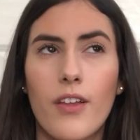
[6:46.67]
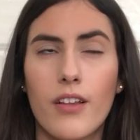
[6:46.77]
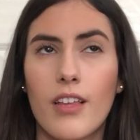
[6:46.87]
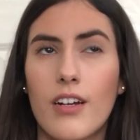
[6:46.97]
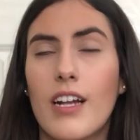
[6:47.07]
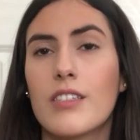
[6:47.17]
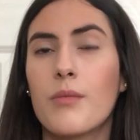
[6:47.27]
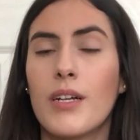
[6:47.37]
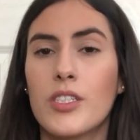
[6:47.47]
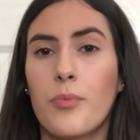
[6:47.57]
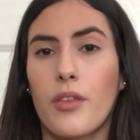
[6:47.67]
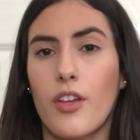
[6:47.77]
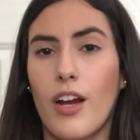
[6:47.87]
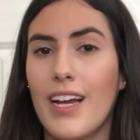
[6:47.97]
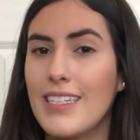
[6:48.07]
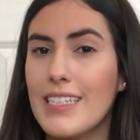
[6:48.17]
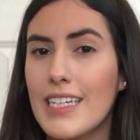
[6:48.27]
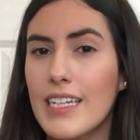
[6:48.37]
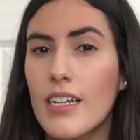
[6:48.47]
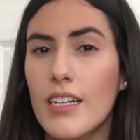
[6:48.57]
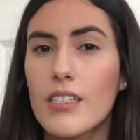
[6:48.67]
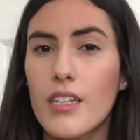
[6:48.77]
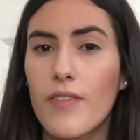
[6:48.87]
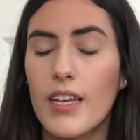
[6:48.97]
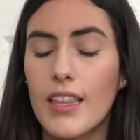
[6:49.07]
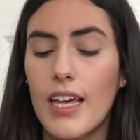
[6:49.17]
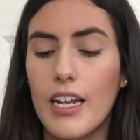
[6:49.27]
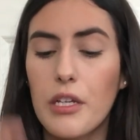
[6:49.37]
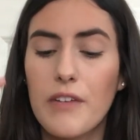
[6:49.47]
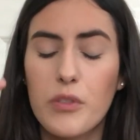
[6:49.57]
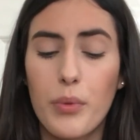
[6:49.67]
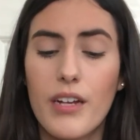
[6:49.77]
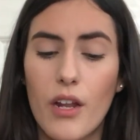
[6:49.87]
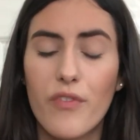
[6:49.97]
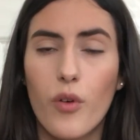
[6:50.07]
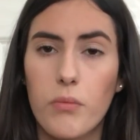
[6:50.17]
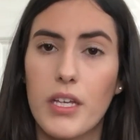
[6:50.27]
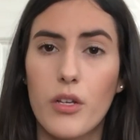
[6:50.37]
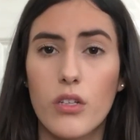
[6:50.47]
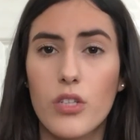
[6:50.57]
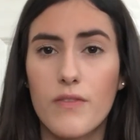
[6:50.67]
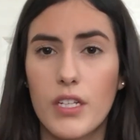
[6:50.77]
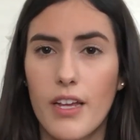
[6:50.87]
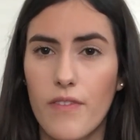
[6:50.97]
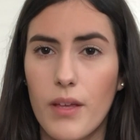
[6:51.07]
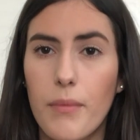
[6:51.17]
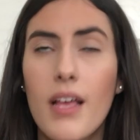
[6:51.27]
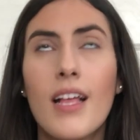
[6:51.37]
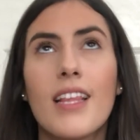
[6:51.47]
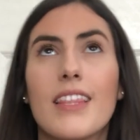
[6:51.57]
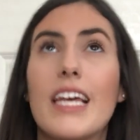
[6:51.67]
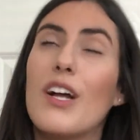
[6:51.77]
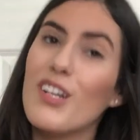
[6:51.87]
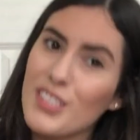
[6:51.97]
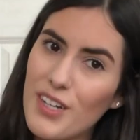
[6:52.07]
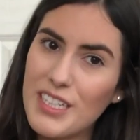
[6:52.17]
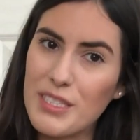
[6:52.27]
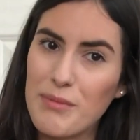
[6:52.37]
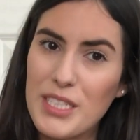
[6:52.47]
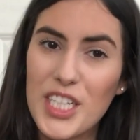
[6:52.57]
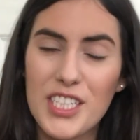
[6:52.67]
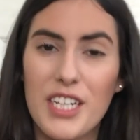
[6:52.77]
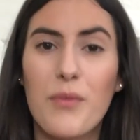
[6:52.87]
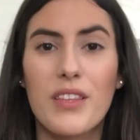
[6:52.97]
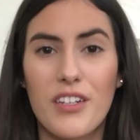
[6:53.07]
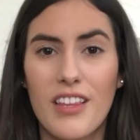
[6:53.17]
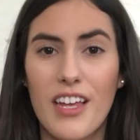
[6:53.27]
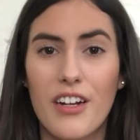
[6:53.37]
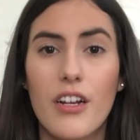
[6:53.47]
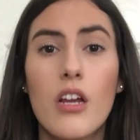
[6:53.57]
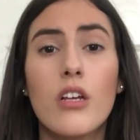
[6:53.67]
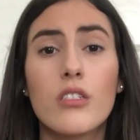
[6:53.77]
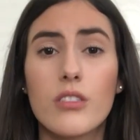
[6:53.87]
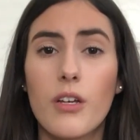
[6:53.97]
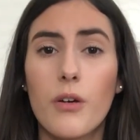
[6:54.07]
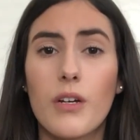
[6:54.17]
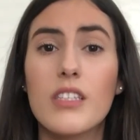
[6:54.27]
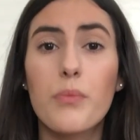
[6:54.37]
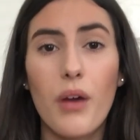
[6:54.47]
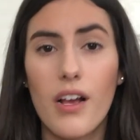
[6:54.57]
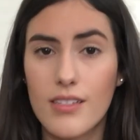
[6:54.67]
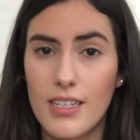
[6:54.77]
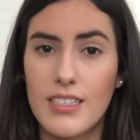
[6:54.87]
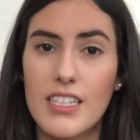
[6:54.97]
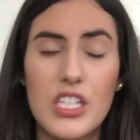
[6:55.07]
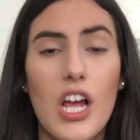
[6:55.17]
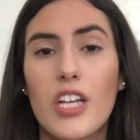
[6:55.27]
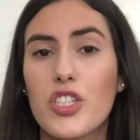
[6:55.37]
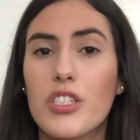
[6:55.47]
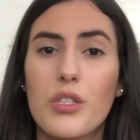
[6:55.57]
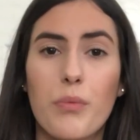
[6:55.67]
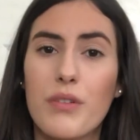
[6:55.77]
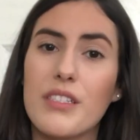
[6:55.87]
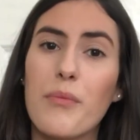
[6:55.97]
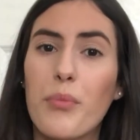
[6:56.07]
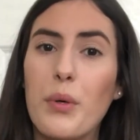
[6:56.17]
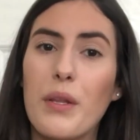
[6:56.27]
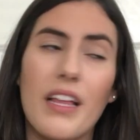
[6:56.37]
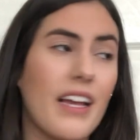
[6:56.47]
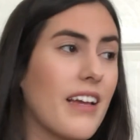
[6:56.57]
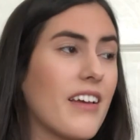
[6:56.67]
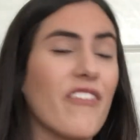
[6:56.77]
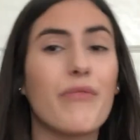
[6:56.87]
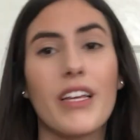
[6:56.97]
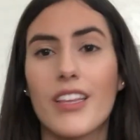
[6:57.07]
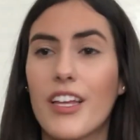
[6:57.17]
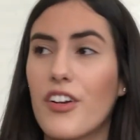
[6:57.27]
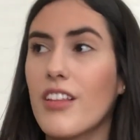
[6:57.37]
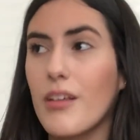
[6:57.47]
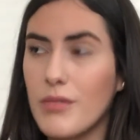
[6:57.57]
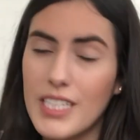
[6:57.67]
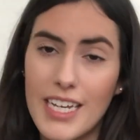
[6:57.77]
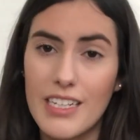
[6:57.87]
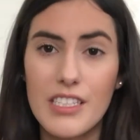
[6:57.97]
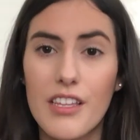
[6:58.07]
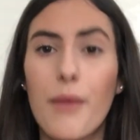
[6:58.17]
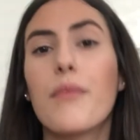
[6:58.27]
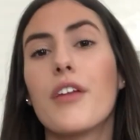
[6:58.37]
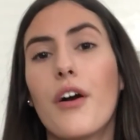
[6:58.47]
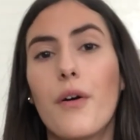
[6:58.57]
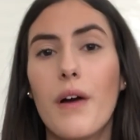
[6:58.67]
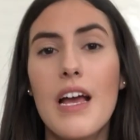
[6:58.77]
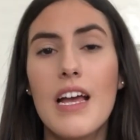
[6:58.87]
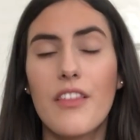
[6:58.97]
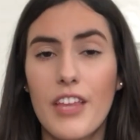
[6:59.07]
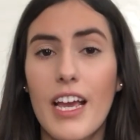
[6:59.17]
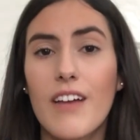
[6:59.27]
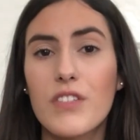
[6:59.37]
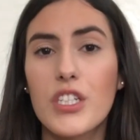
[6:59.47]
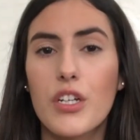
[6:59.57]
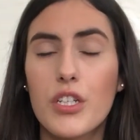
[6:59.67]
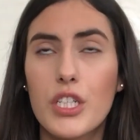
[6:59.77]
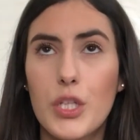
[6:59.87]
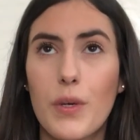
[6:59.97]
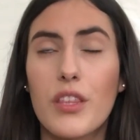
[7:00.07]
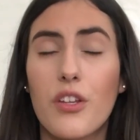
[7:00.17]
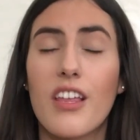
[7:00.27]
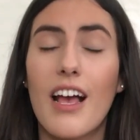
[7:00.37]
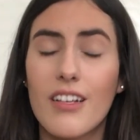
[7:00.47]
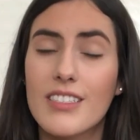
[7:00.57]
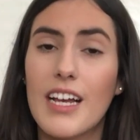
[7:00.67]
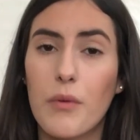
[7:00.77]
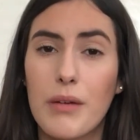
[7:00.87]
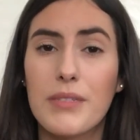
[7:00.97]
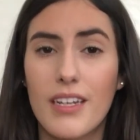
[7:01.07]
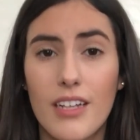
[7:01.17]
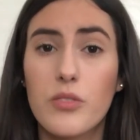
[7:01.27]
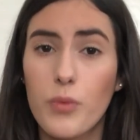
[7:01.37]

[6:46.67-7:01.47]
letter has to match up with your ID and stuff like that, and you have to print out a form that you also have to give them that also has to be turned in with their letter. So it's a process. It's not just super simple like give me a letter and let me take it to them. No, they have to do it through the LSAC website as